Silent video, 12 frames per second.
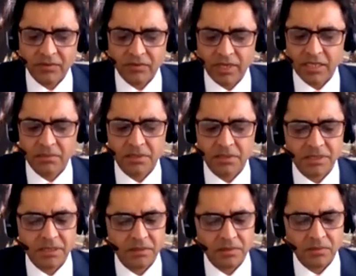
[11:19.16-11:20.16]

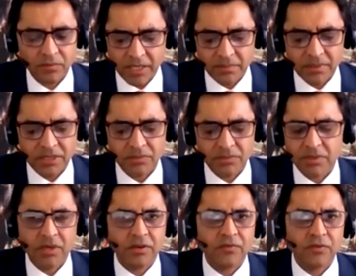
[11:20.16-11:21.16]
Wearables will be
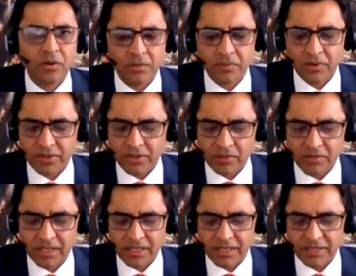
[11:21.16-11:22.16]
one form of body
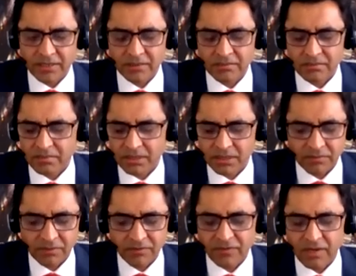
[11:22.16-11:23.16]
augmentation, but they
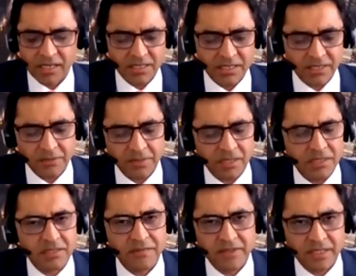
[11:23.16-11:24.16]
will far
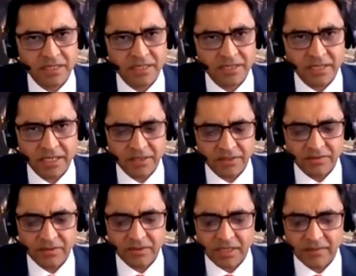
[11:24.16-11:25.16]
surpass the fitness trackers
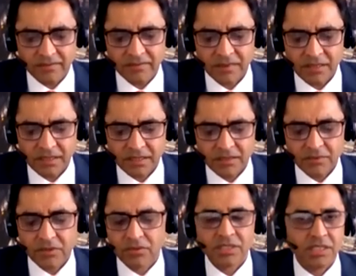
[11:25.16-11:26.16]
of today.
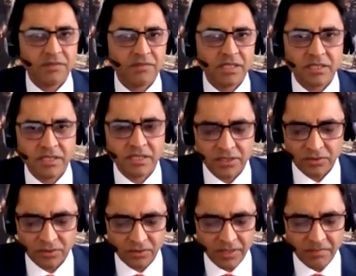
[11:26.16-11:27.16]
We could see even increased
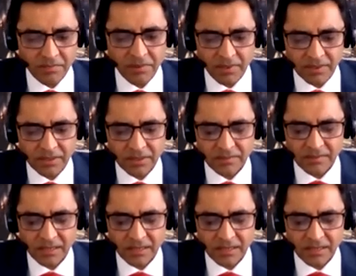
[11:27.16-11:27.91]
use of implants.